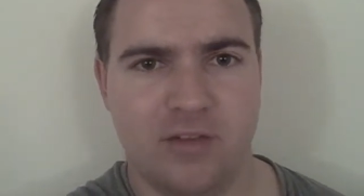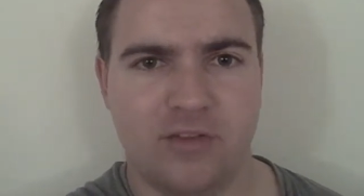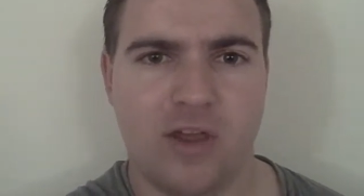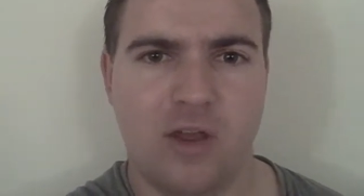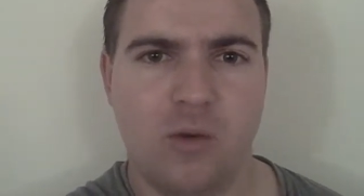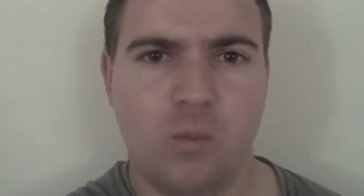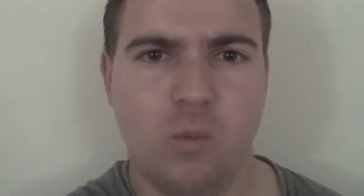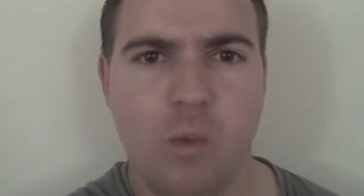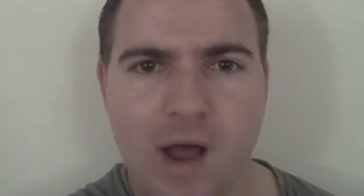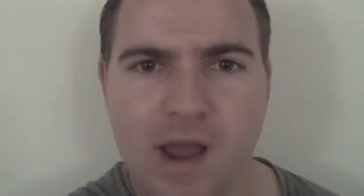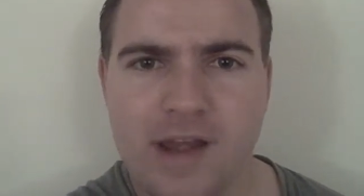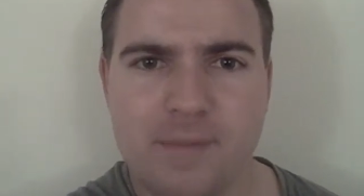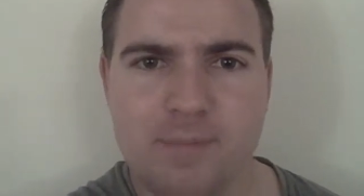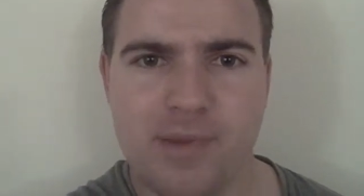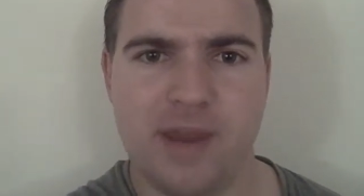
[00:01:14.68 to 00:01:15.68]
So
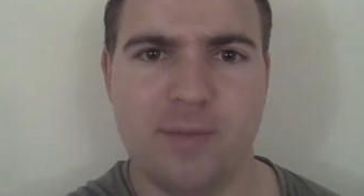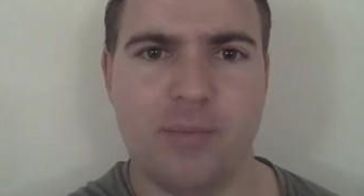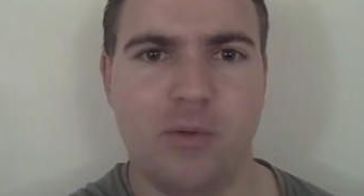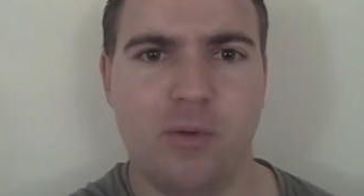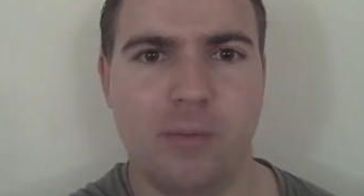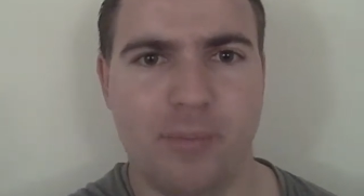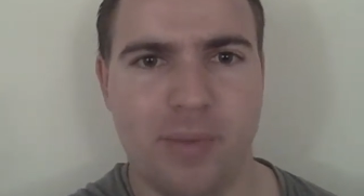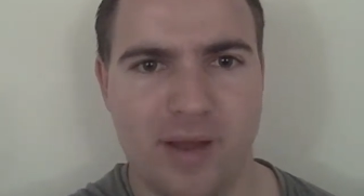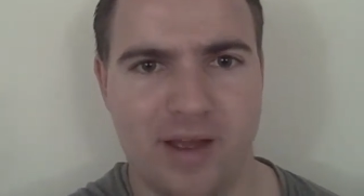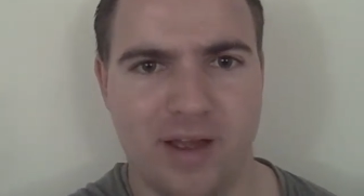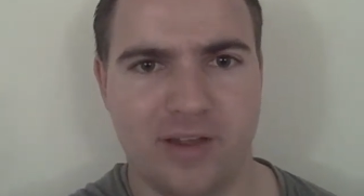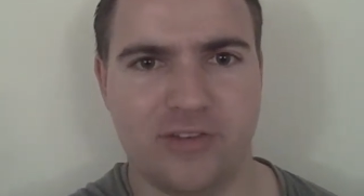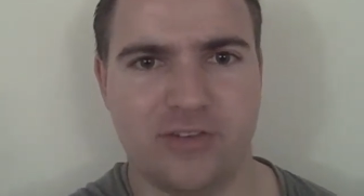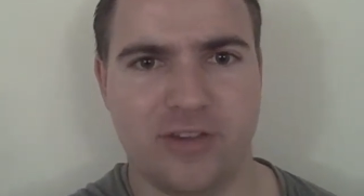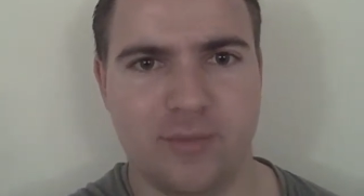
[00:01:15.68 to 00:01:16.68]
why do people
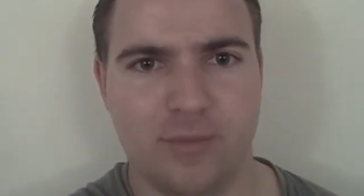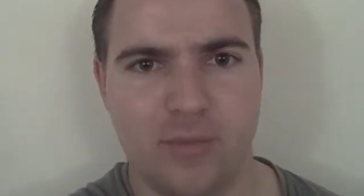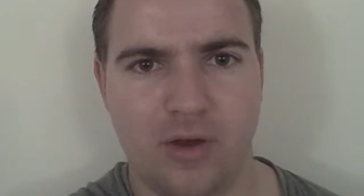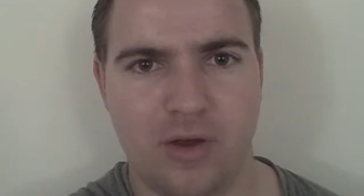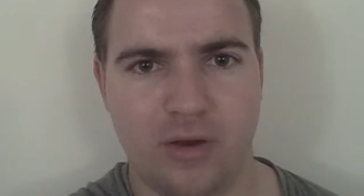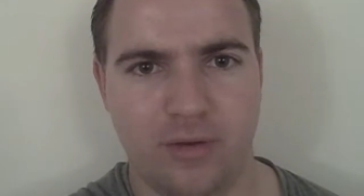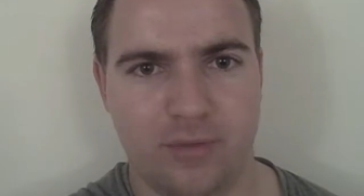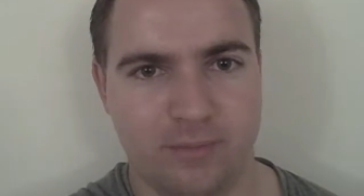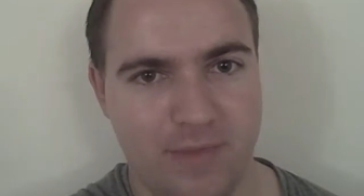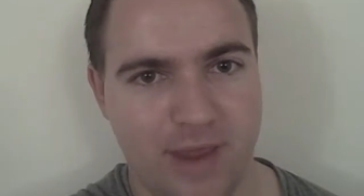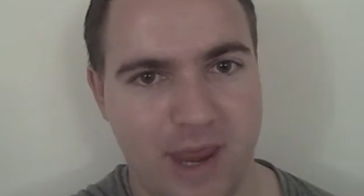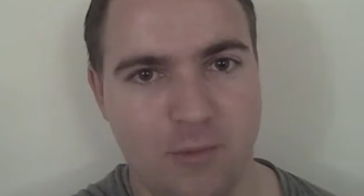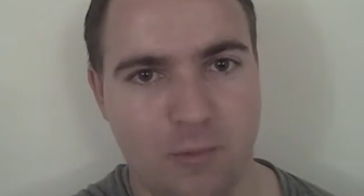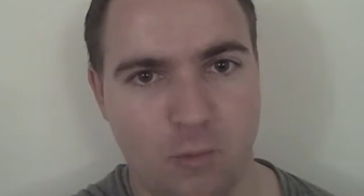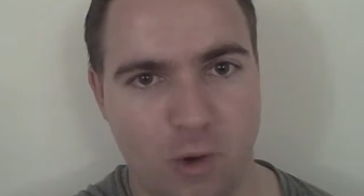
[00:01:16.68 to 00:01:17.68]
pass them on,
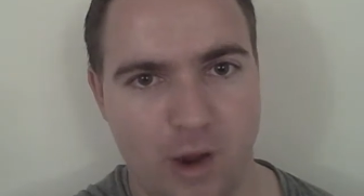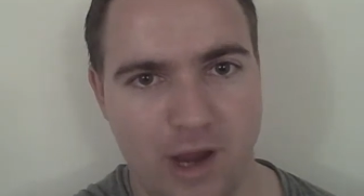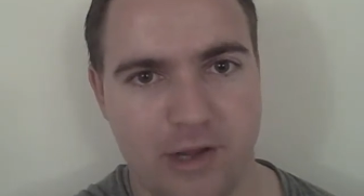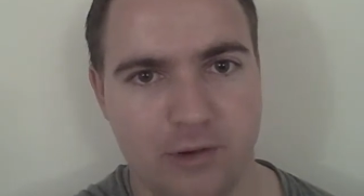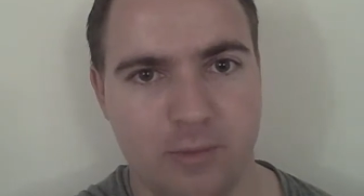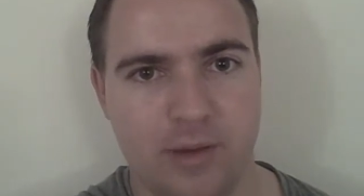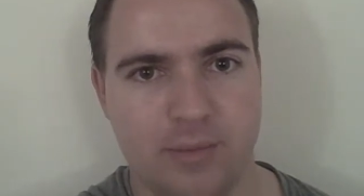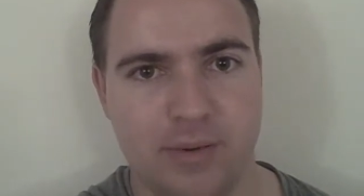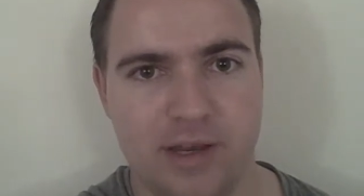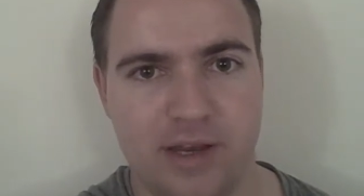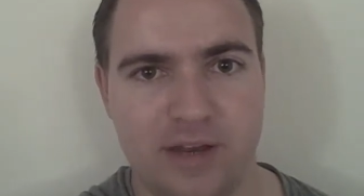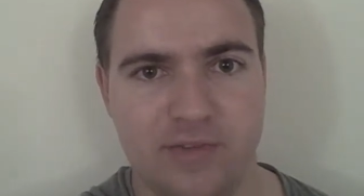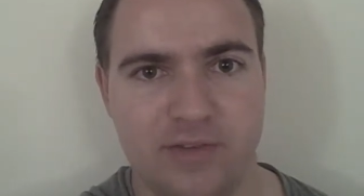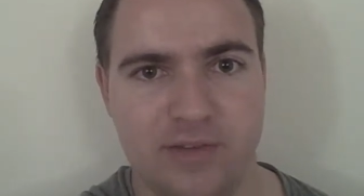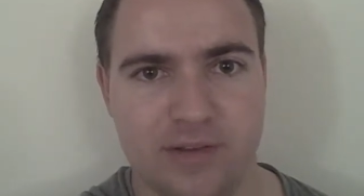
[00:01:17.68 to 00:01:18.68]
and why do we
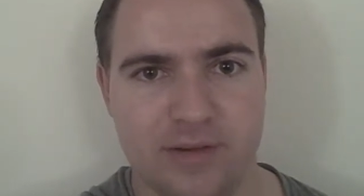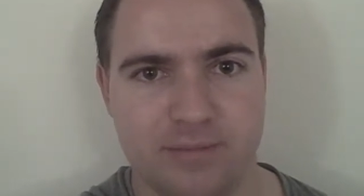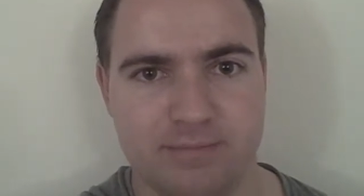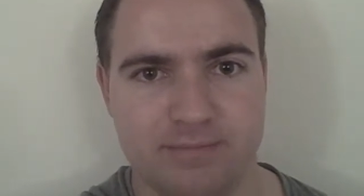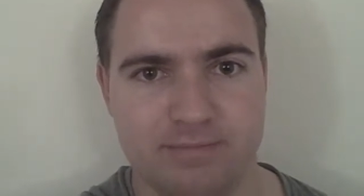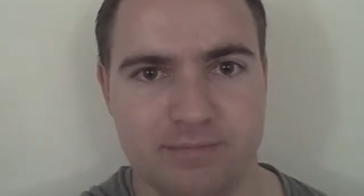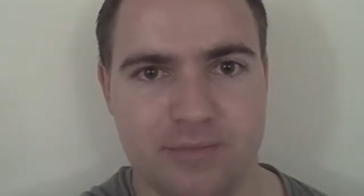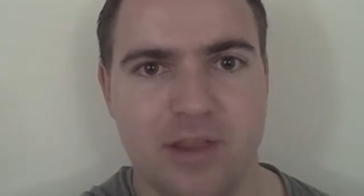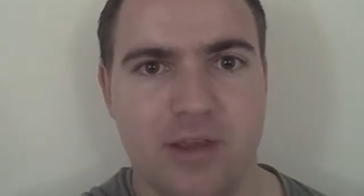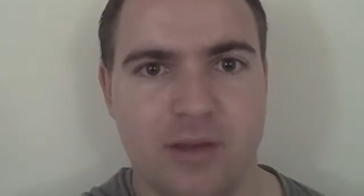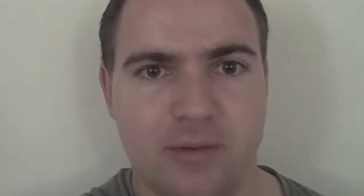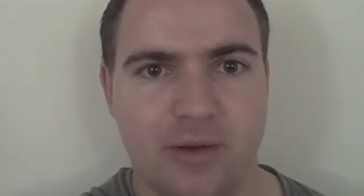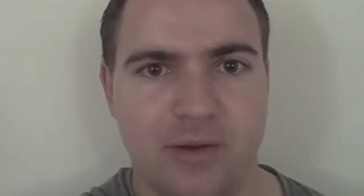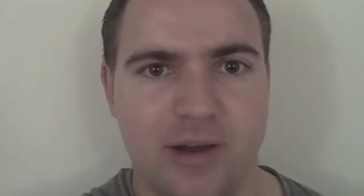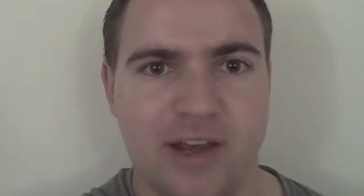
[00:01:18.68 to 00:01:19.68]
believe in them?
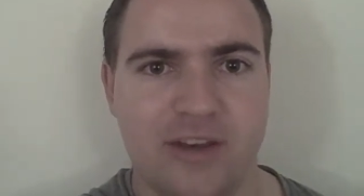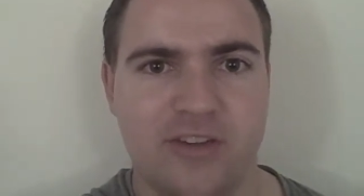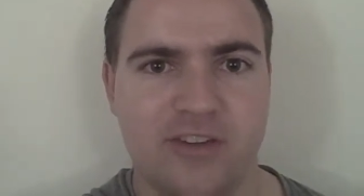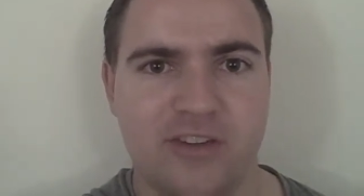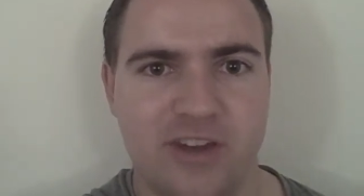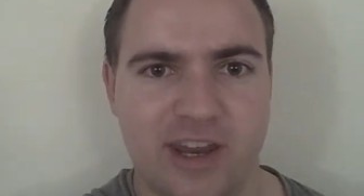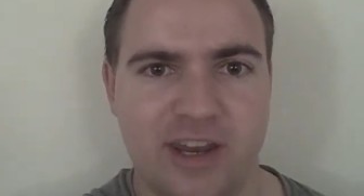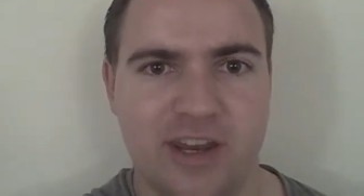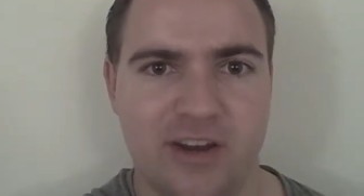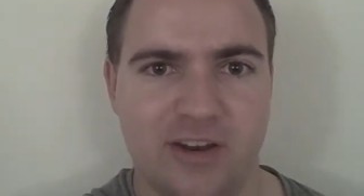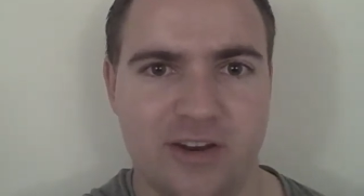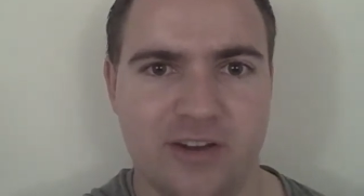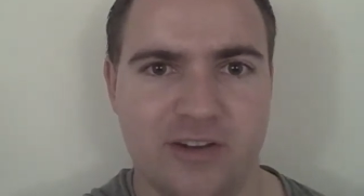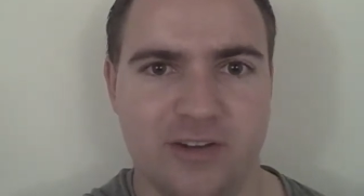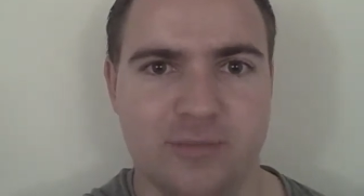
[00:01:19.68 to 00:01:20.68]
Well, let's take a
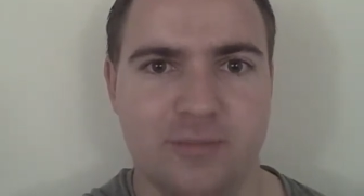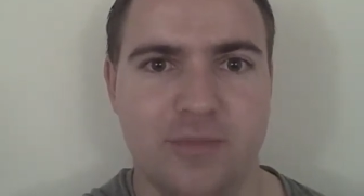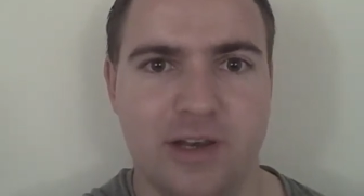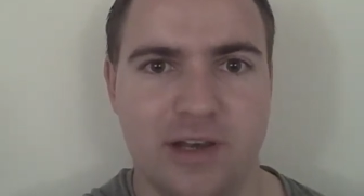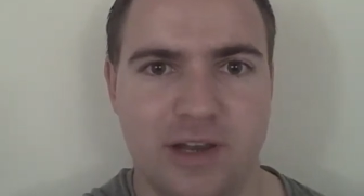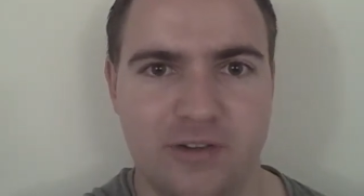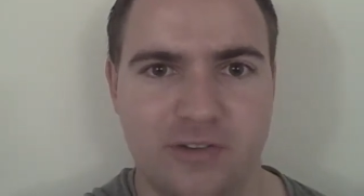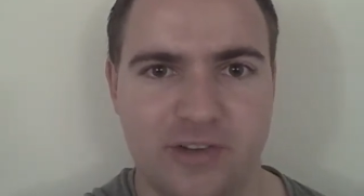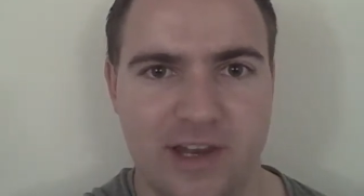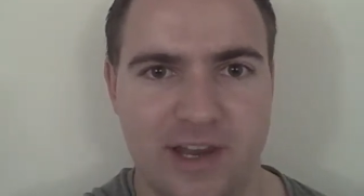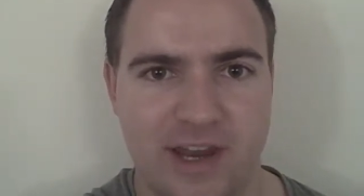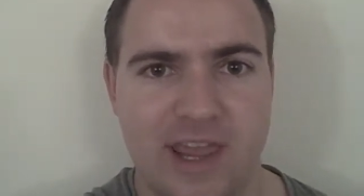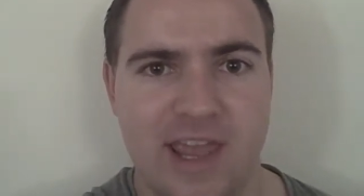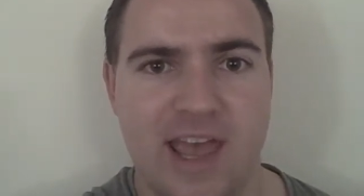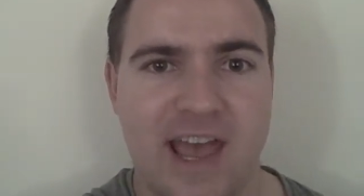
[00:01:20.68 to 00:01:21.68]
look at them
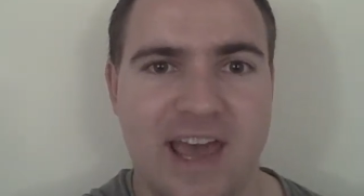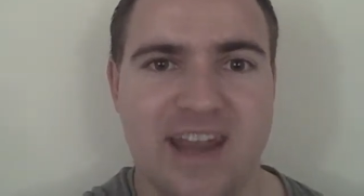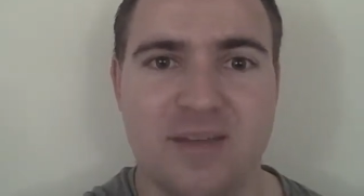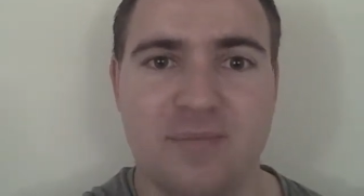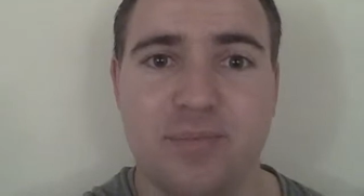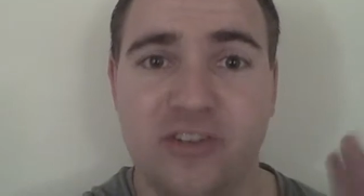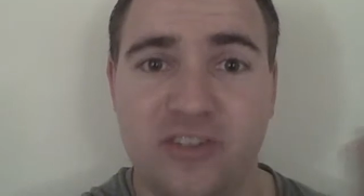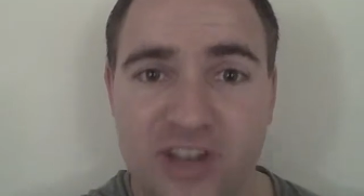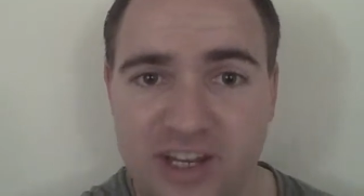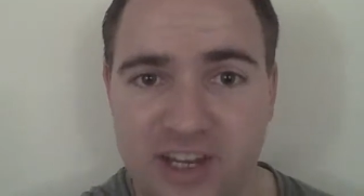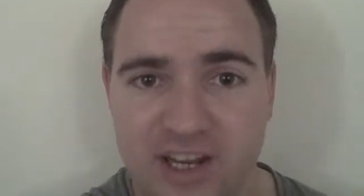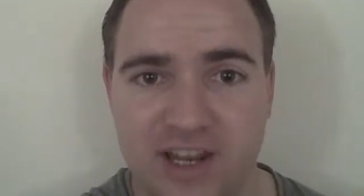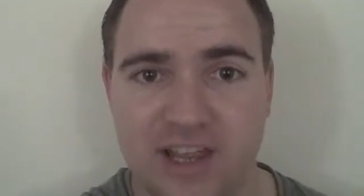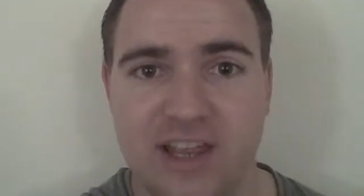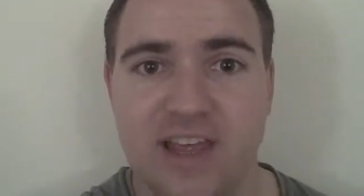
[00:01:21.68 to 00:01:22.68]
closely, and in
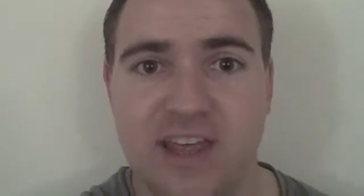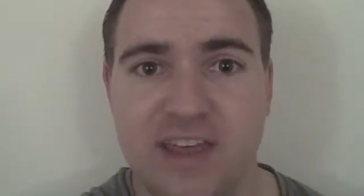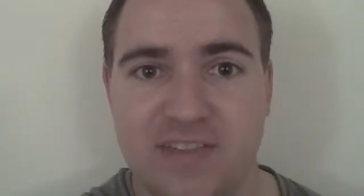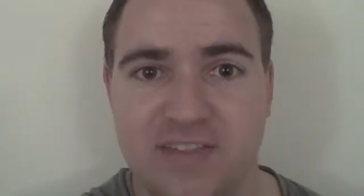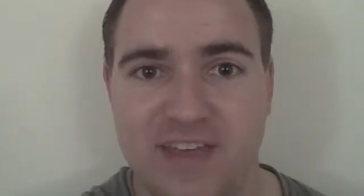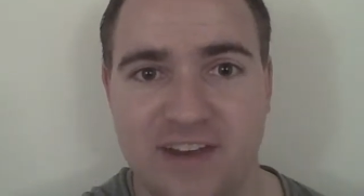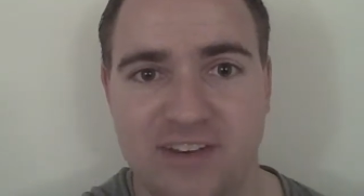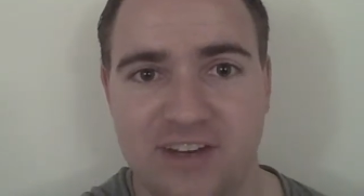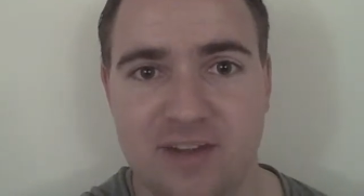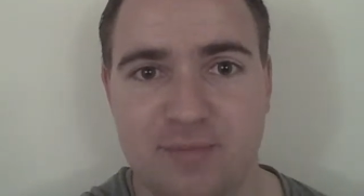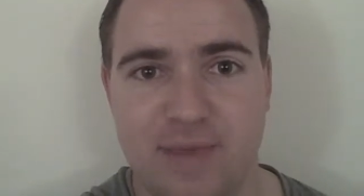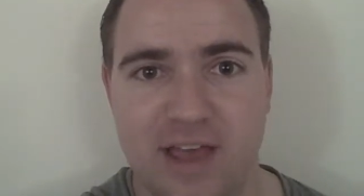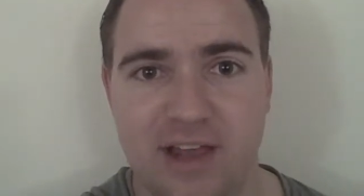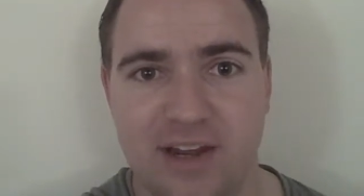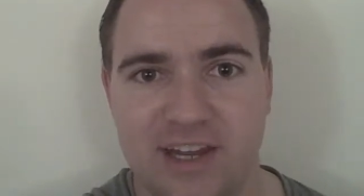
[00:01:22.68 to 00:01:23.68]
particular that
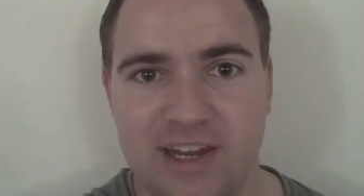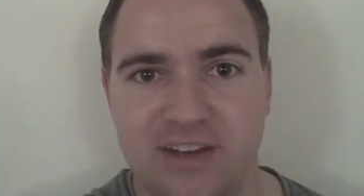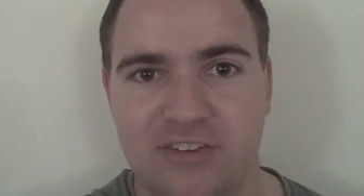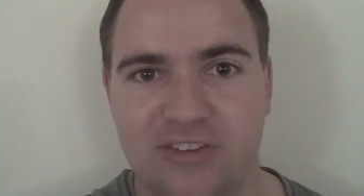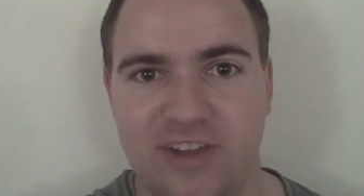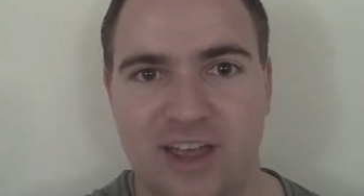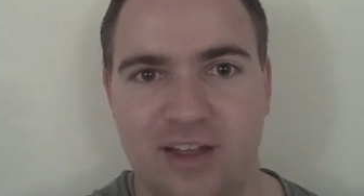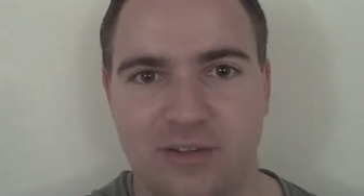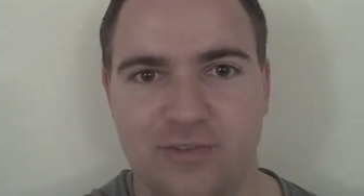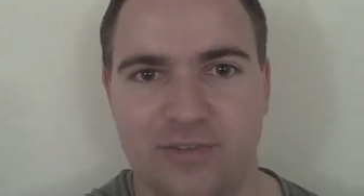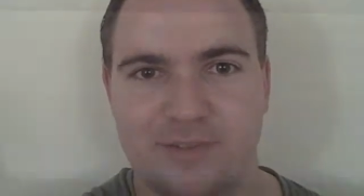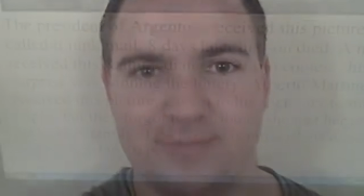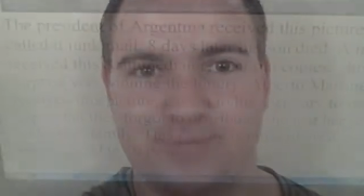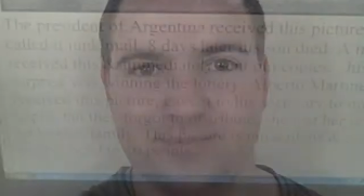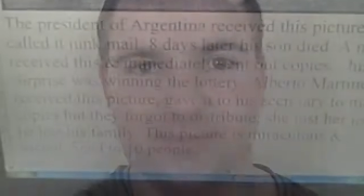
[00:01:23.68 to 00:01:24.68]
email itself.